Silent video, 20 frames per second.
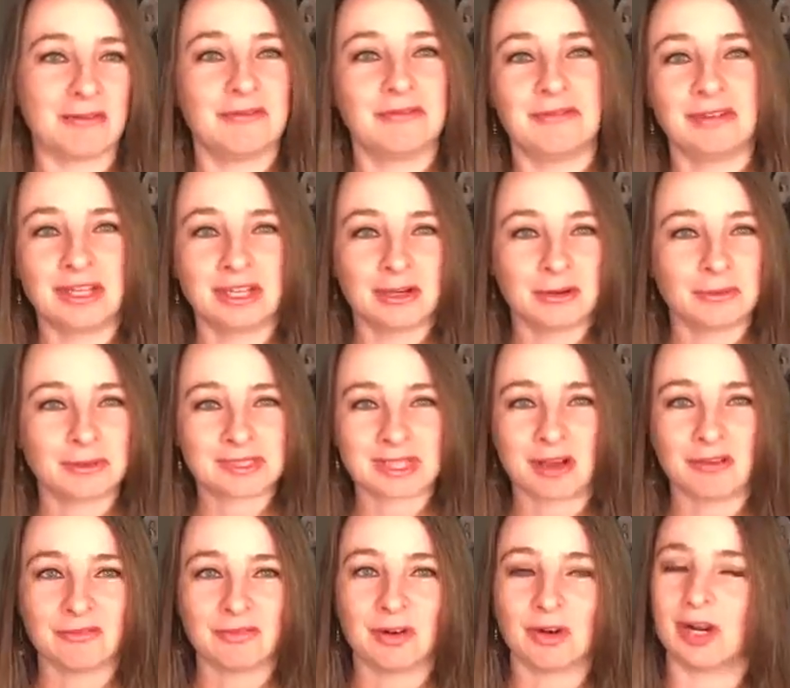video was
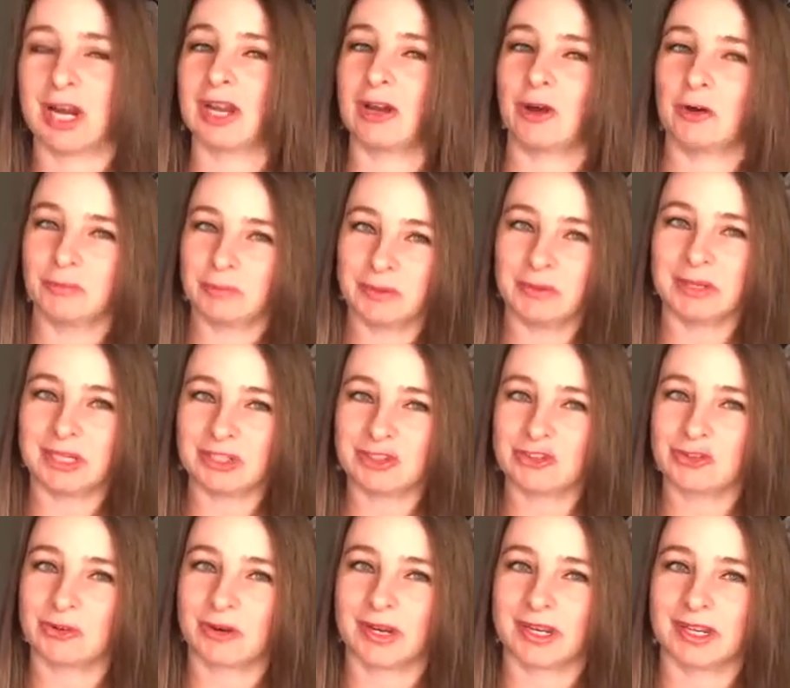helpful. I hope you
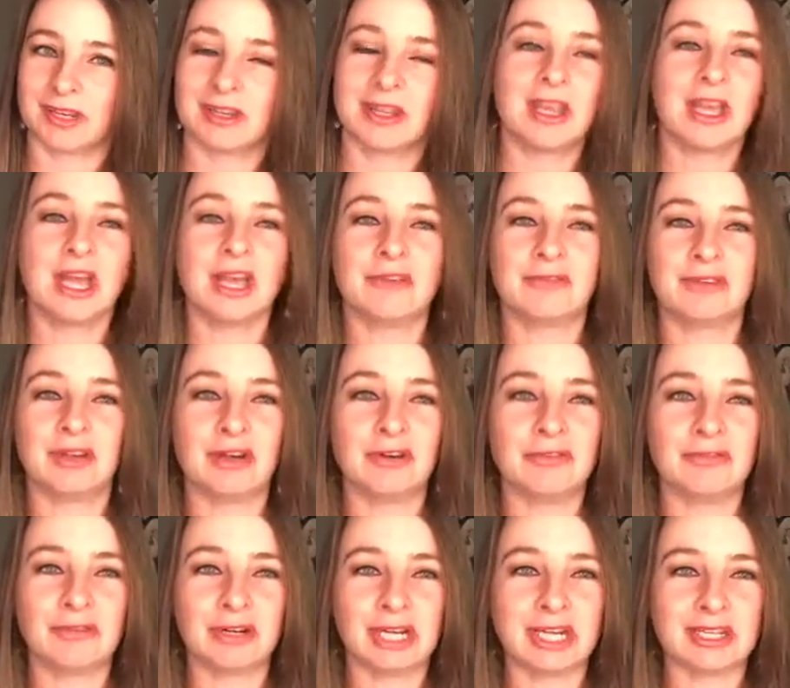enjoyed it. Feel
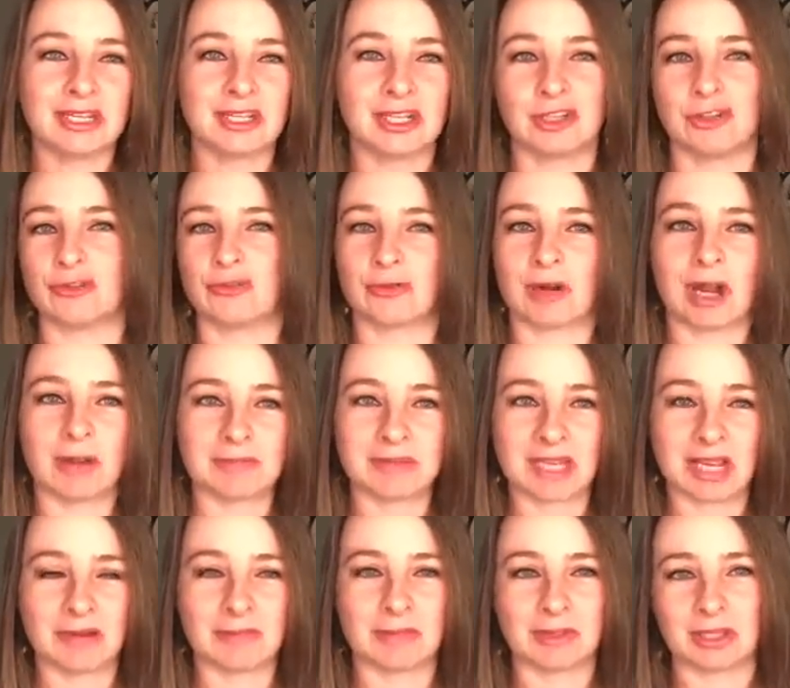free to drop
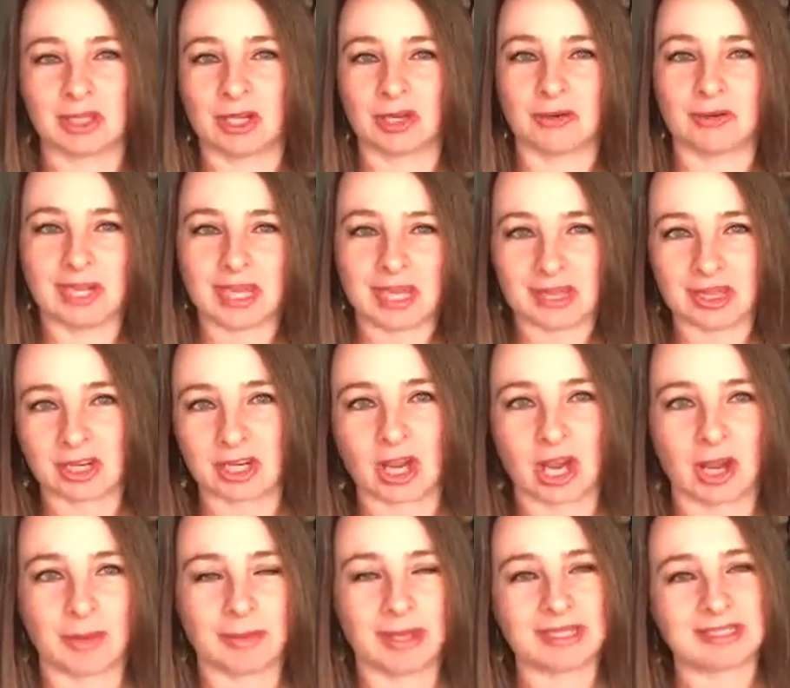down below in the
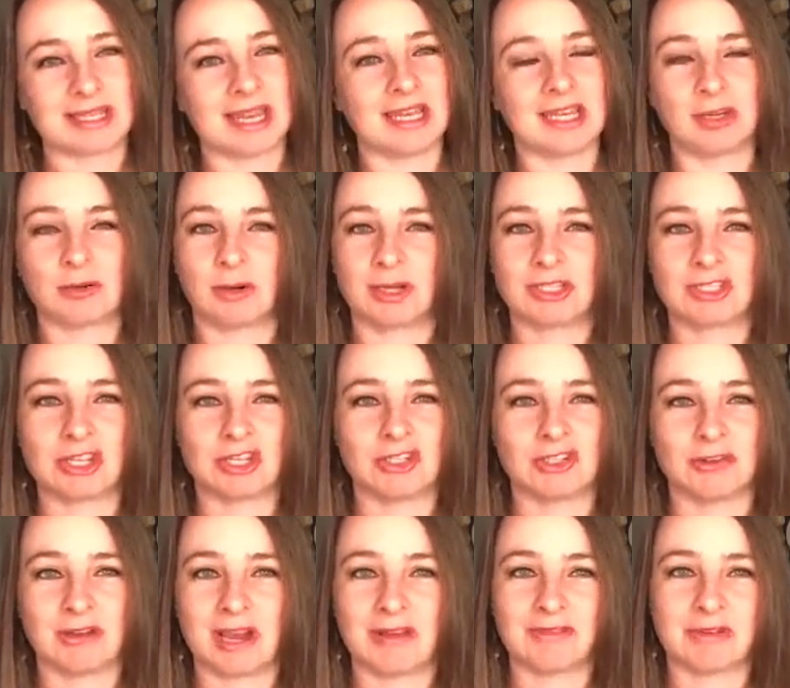comments any questions
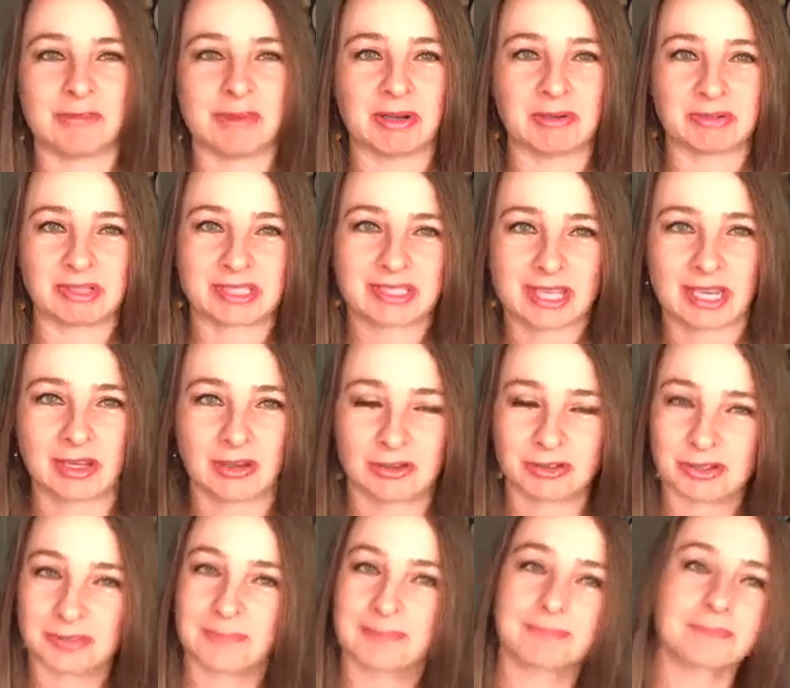you have about
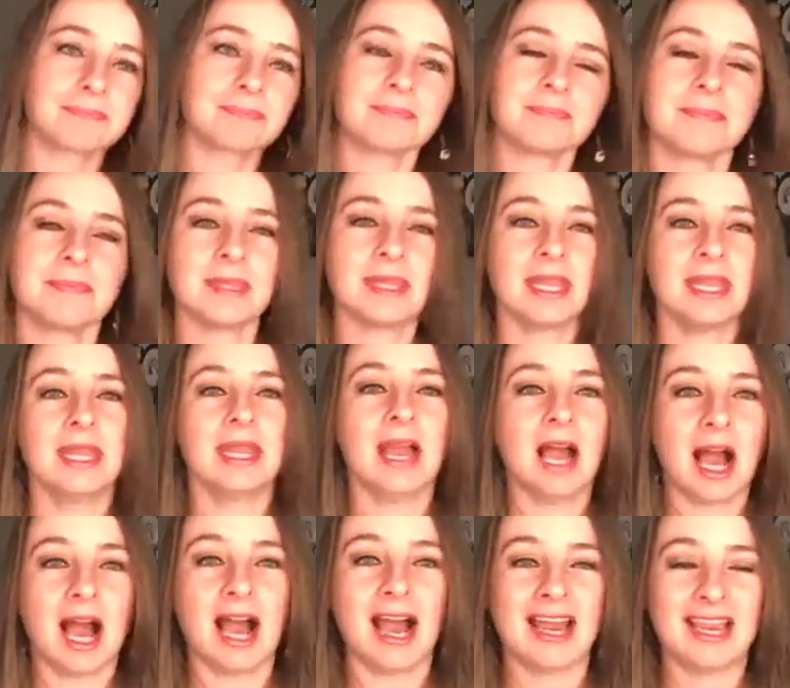sales.
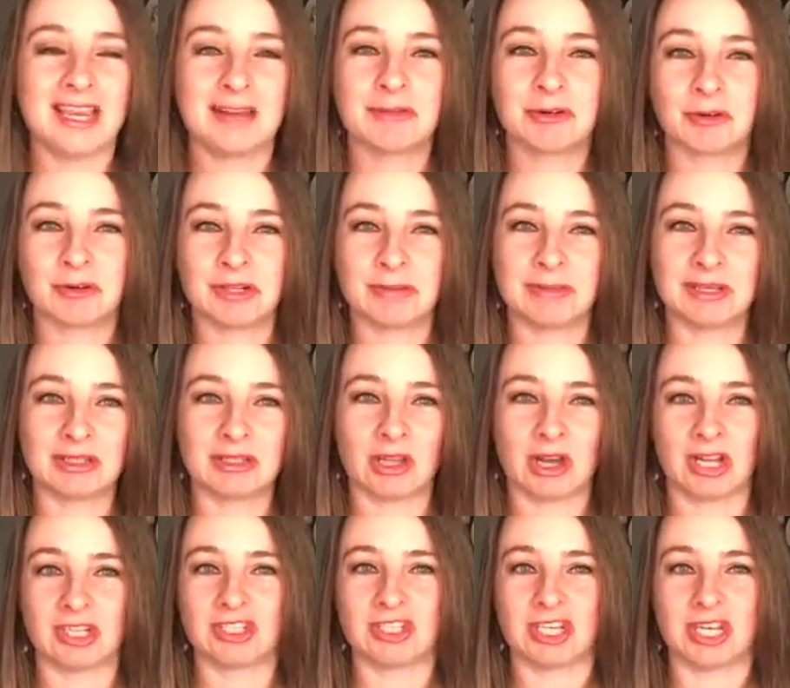I am going to be
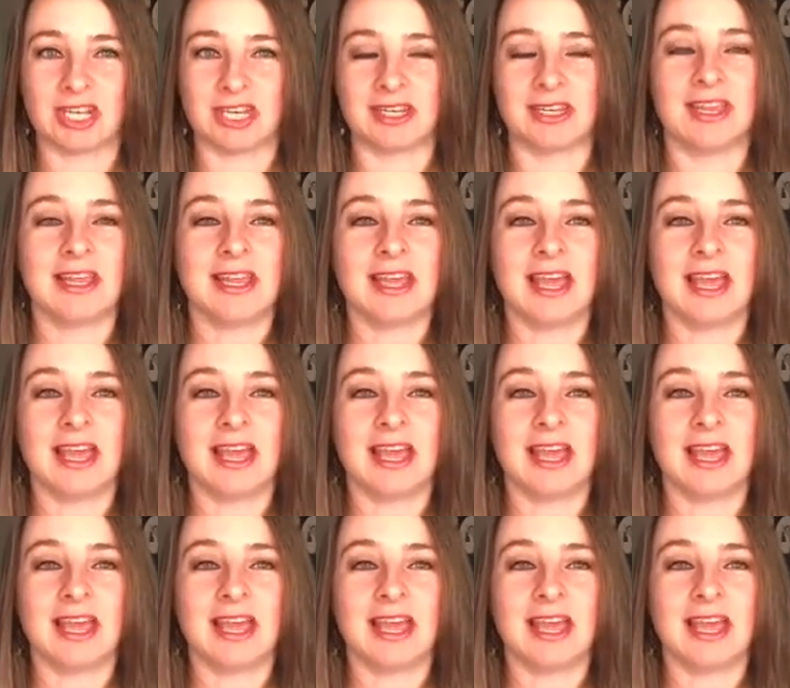launching